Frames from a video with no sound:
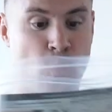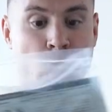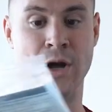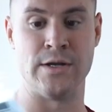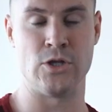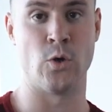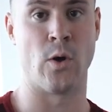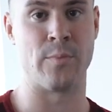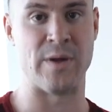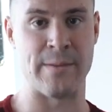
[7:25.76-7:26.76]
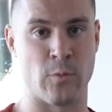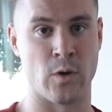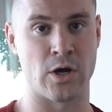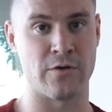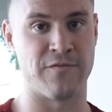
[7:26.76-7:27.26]
one, your
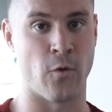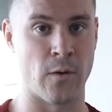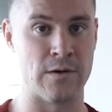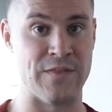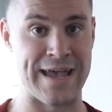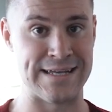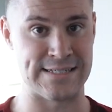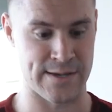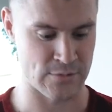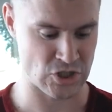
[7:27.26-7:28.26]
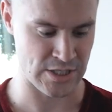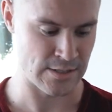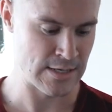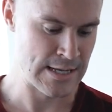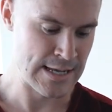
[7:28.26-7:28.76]
paperwork for the ATM
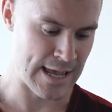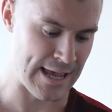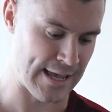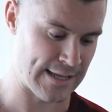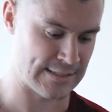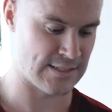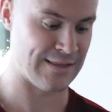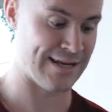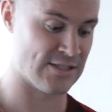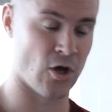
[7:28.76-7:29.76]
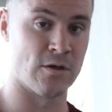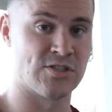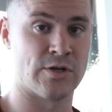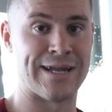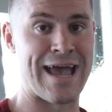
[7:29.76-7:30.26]
machine, and then it's
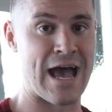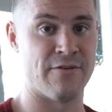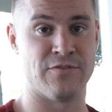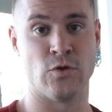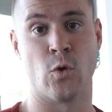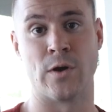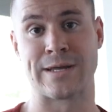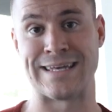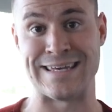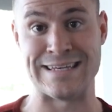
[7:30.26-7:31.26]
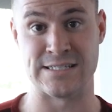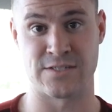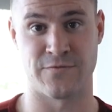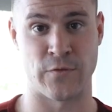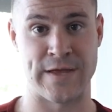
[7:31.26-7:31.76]
also gonna have your
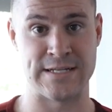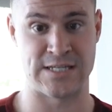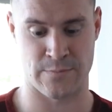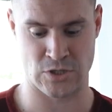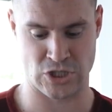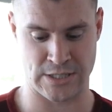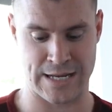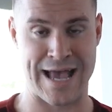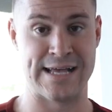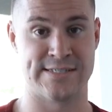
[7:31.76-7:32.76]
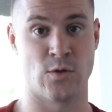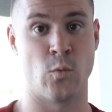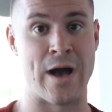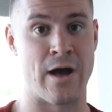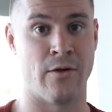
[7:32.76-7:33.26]
keys for the ATM machine as
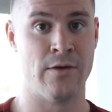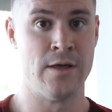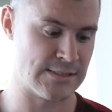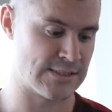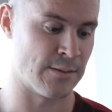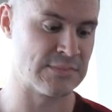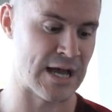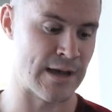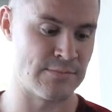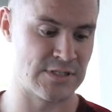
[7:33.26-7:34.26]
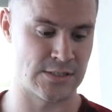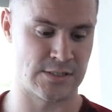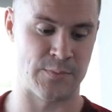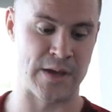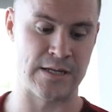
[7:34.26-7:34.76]
well. Sometimes,
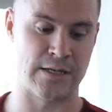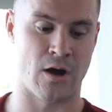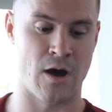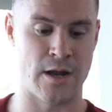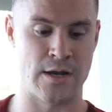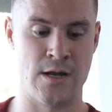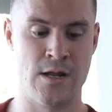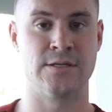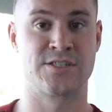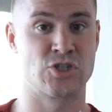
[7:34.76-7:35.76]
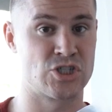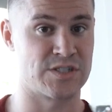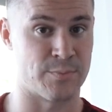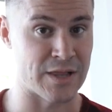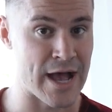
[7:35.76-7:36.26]
depending on the
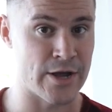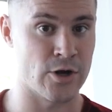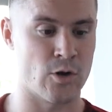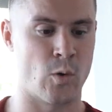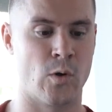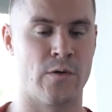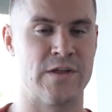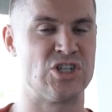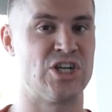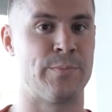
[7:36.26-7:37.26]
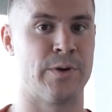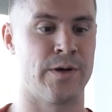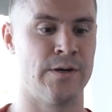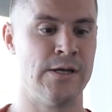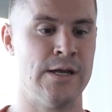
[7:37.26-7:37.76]
supplier or the
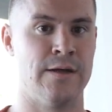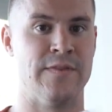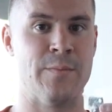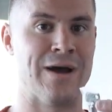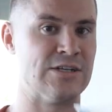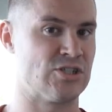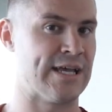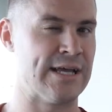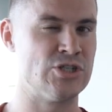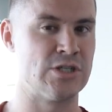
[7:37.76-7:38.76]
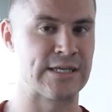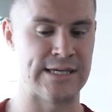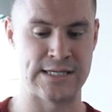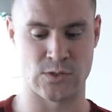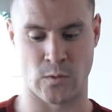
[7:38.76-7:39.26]
shipper, they might just hand you the
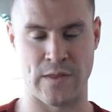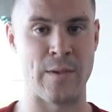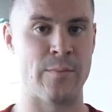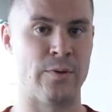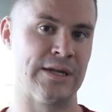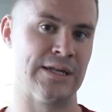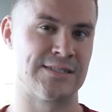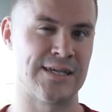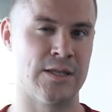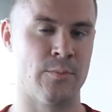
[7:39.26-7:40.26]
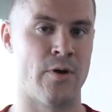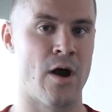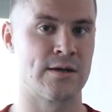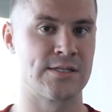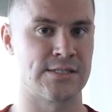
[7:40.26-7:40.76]
keys, or they might put it inside the
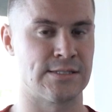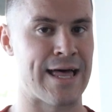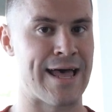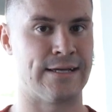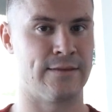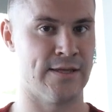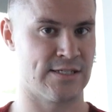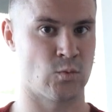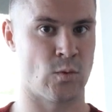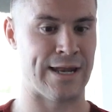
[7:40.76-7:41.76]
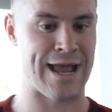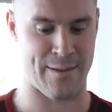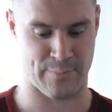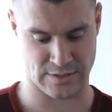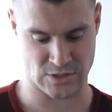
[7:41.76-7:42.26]
box like this one
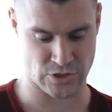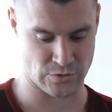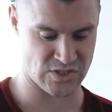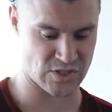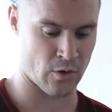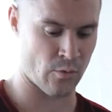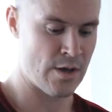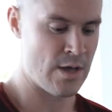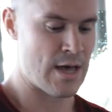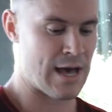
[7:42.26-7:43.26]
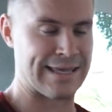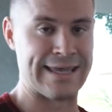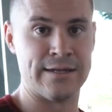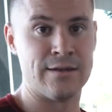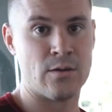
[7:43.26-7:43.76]
happened to. So
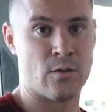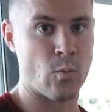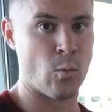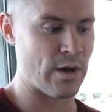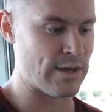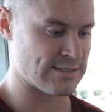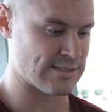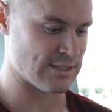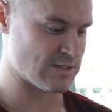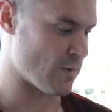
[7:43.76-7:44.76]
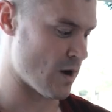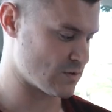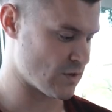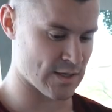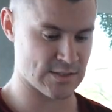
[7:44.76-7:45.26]
again, what is in this
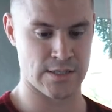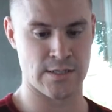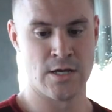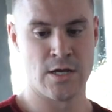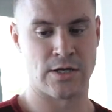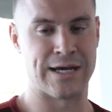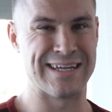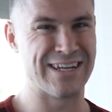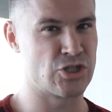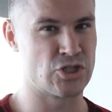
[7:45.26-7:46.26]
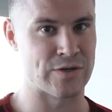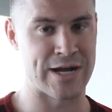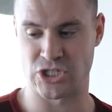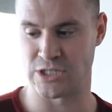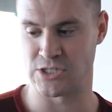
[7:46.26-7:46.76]
box, Austin? Kind of get your
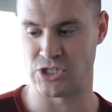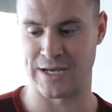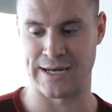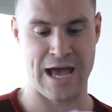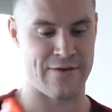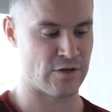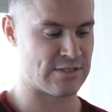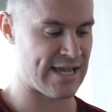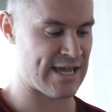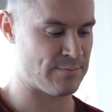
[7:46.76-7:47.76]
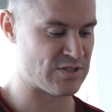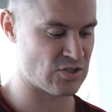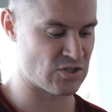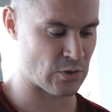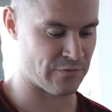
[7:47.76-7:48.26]
directions. You kind of have your tapes.
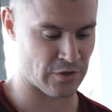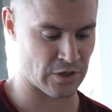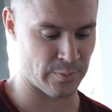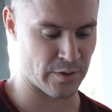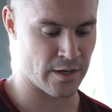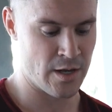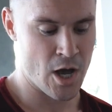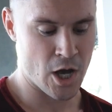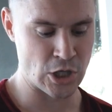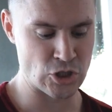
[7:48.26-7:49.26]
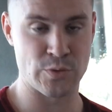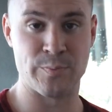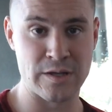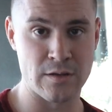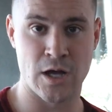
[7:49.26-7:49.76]
So if you're gonna put
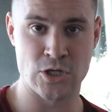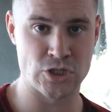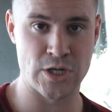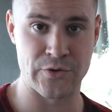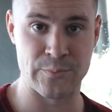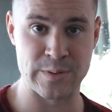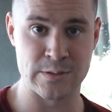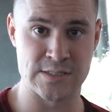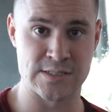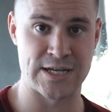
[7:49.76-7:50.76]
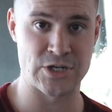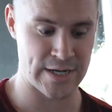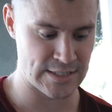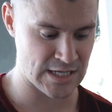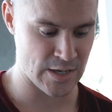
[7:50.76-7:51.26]
$100 bills inside your
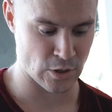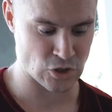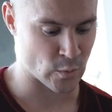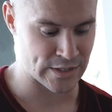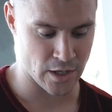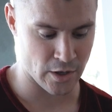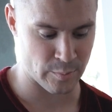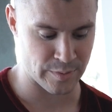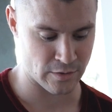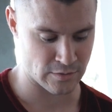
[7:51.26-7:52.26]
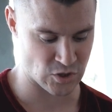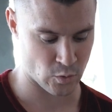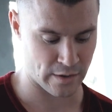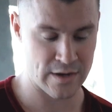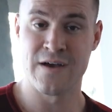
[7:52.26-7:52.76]
ATM, or $20 bills,
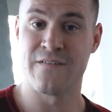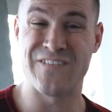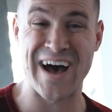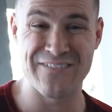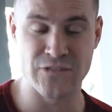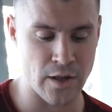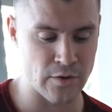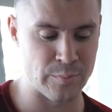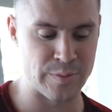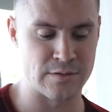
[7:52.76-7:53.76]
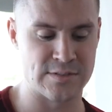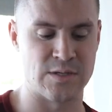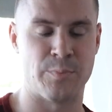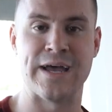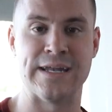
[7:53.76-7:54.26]
or $5 bills,
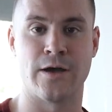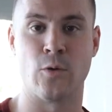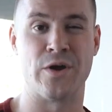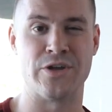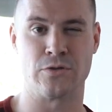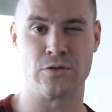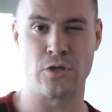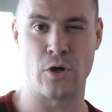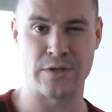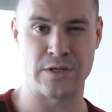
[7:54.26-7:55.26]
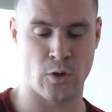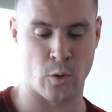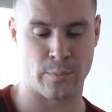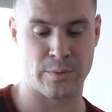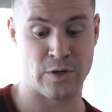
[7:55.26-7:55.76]
depending on where you're loading
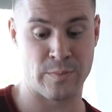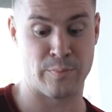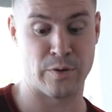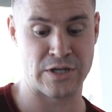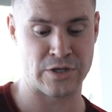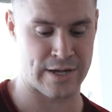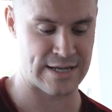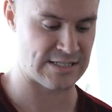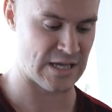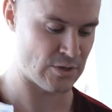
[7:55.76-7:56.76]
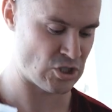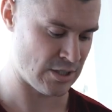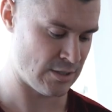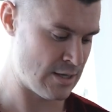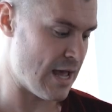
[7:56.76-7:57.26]
or gonna be putting your ATM
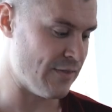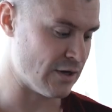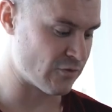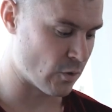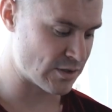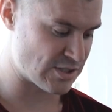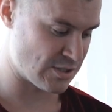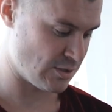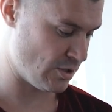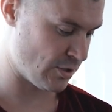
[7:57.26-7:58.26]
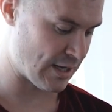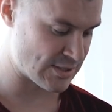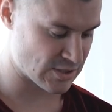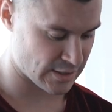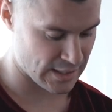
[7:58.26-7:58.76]
machine. And then of course, you
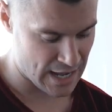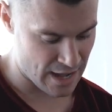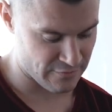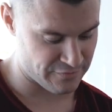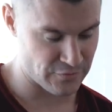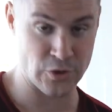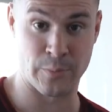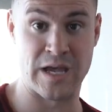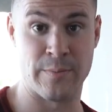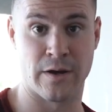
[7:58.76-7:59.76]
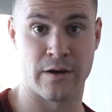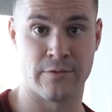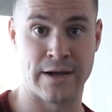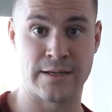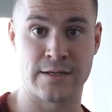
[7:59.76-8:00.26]
guys are gonna have your paper, right?